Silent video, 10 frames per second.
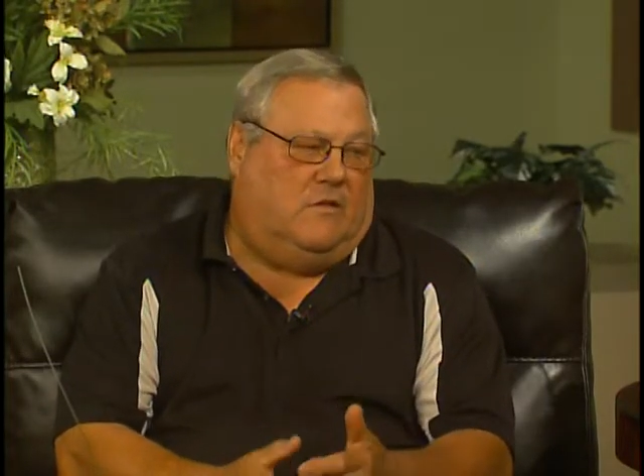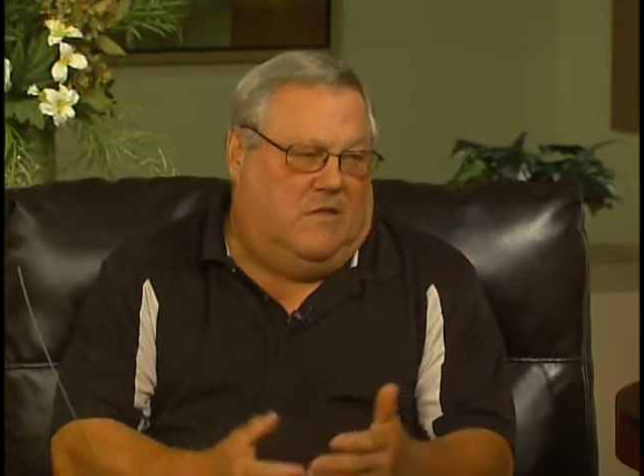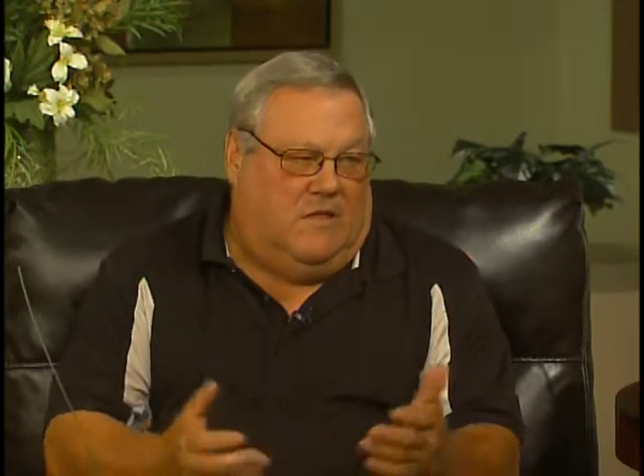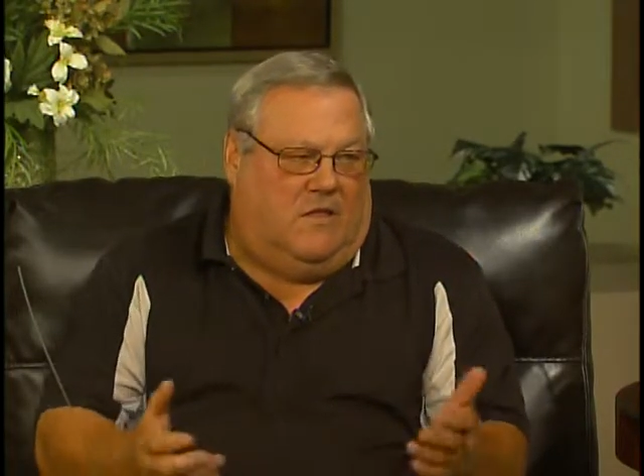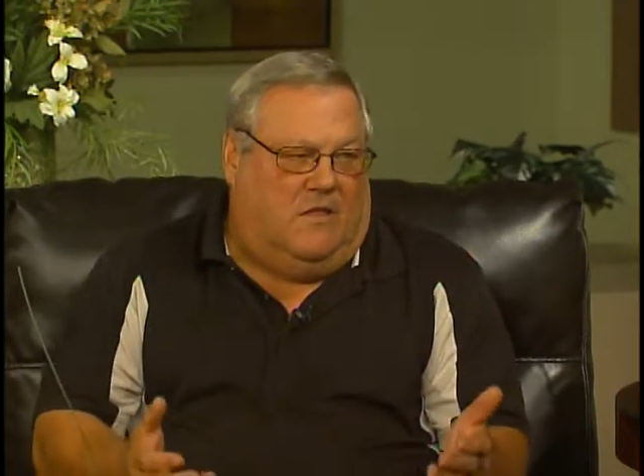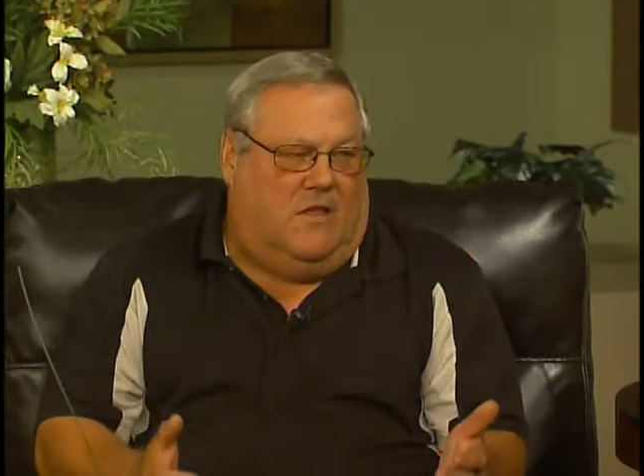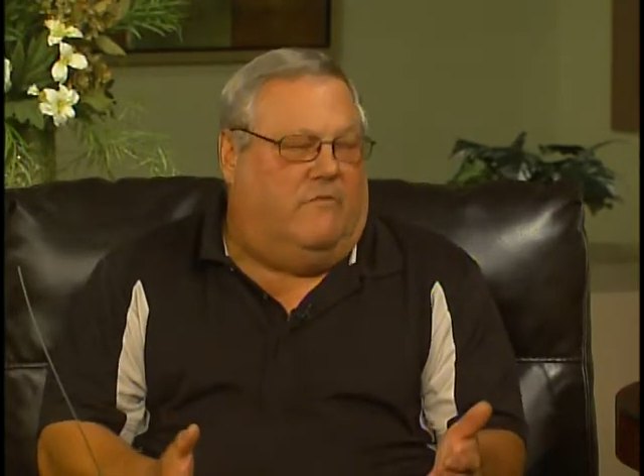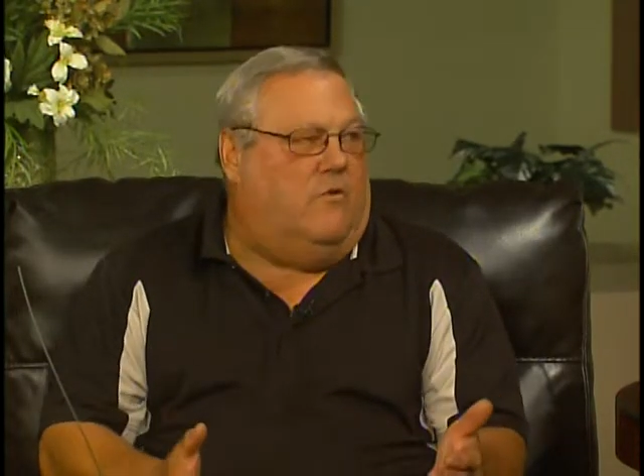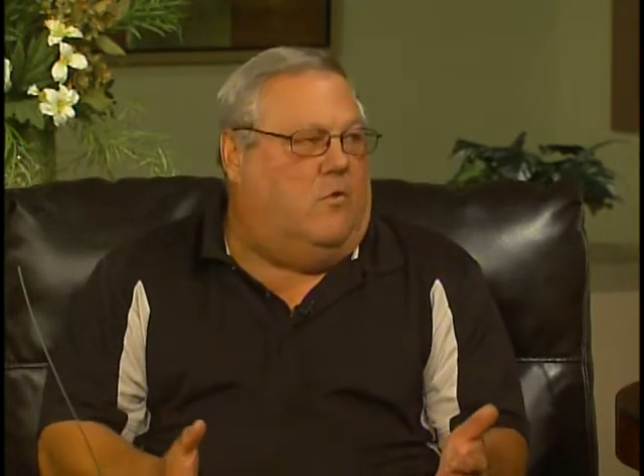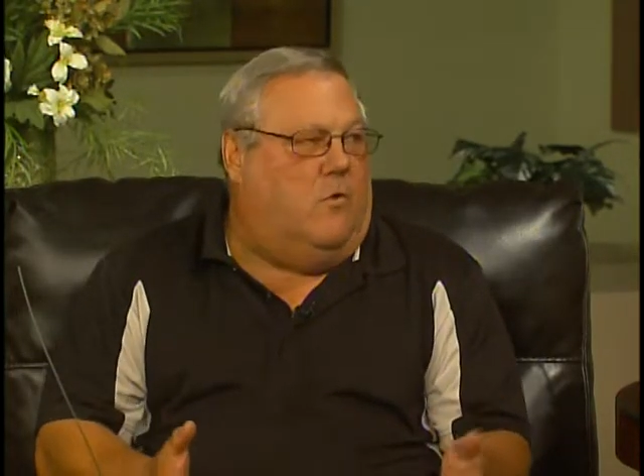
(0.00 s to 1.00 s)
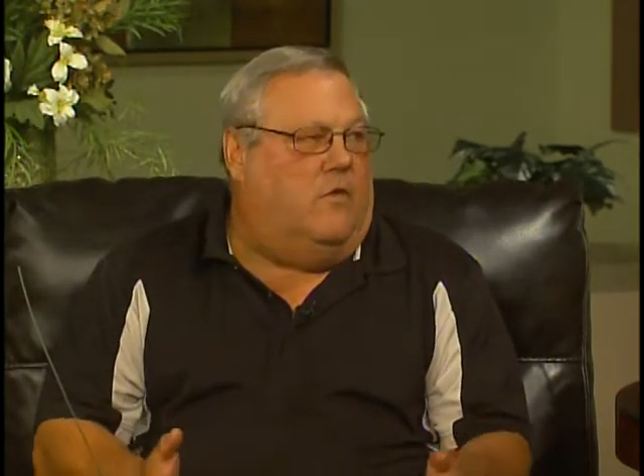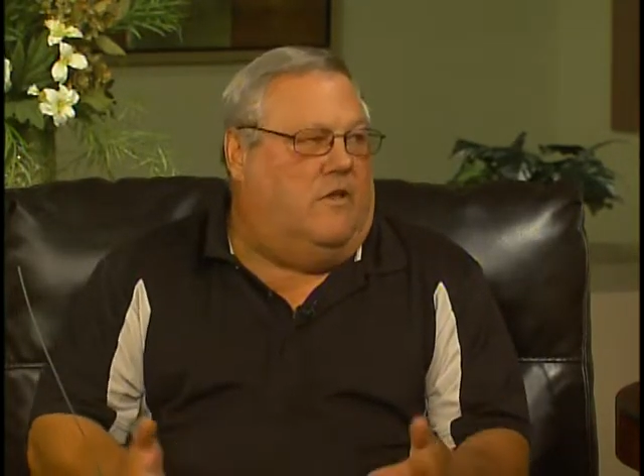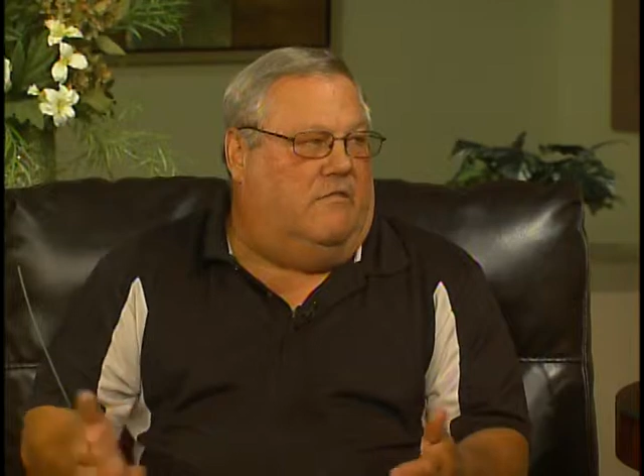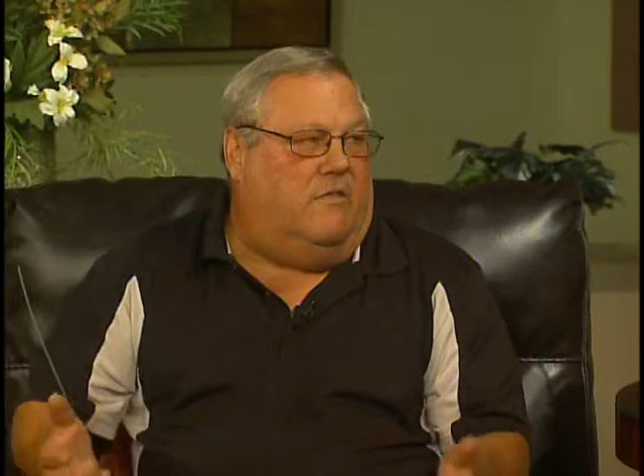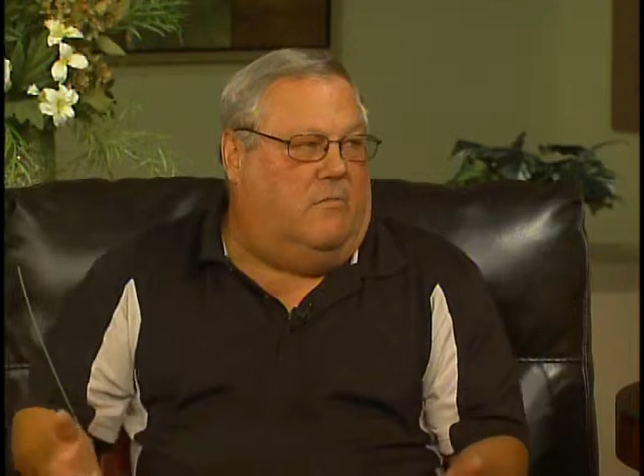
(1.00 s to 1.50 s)
You have corn,
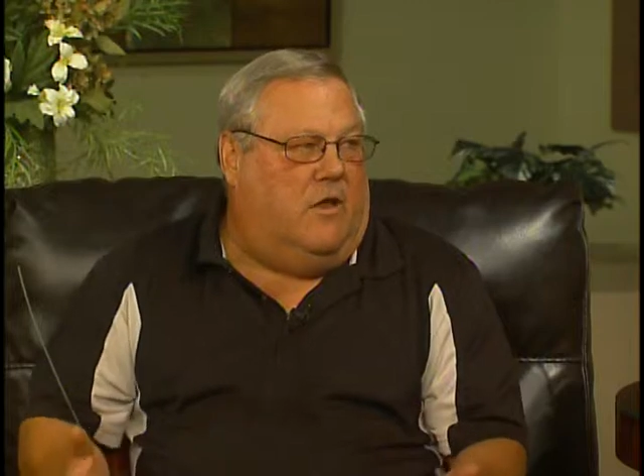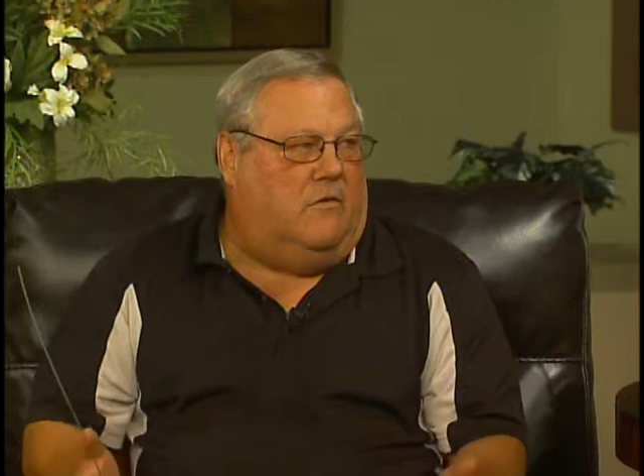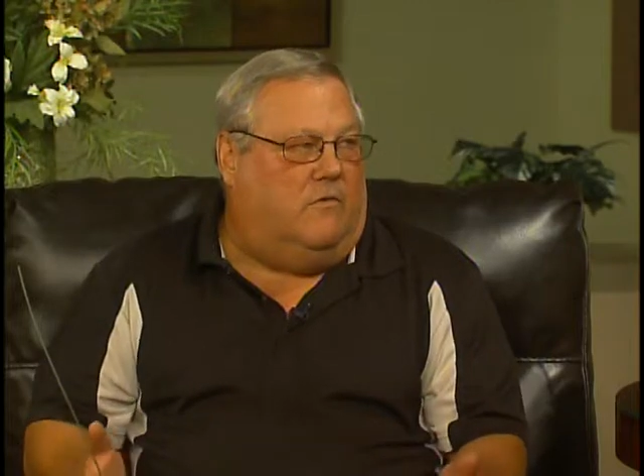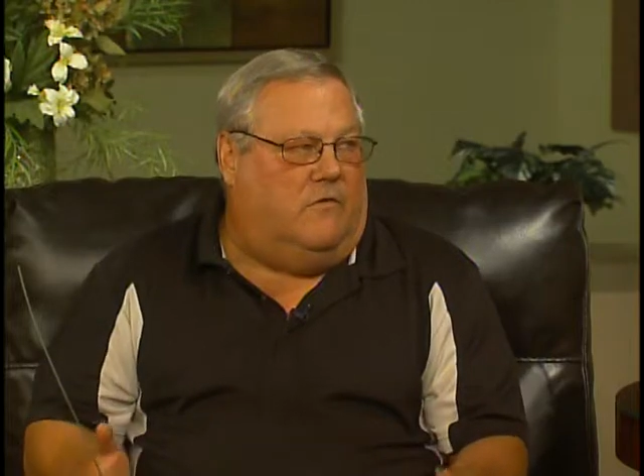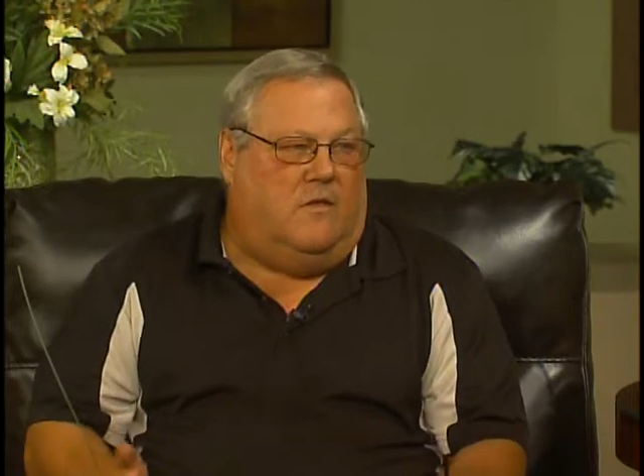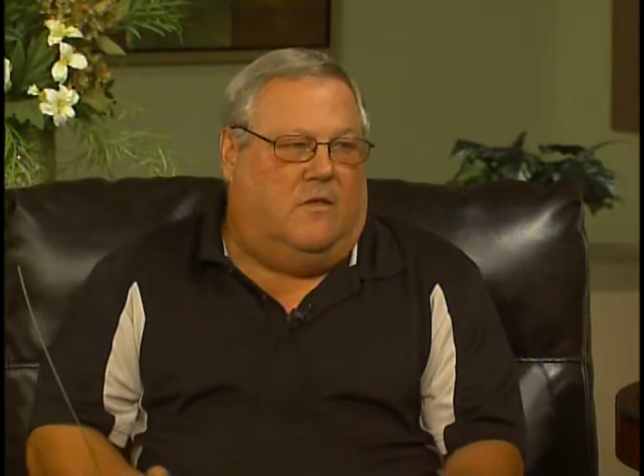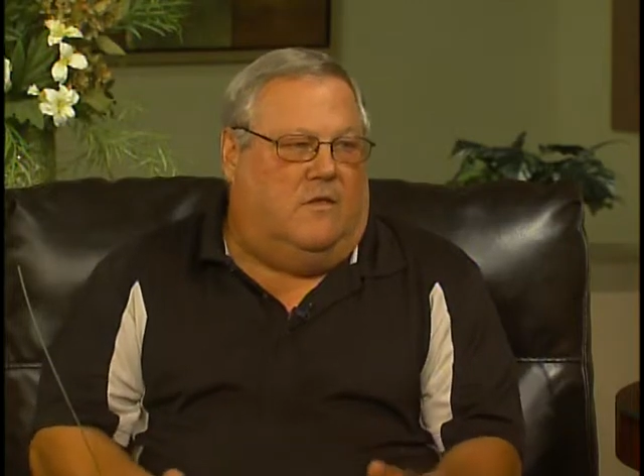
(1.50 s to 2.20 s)
you have tomatoes,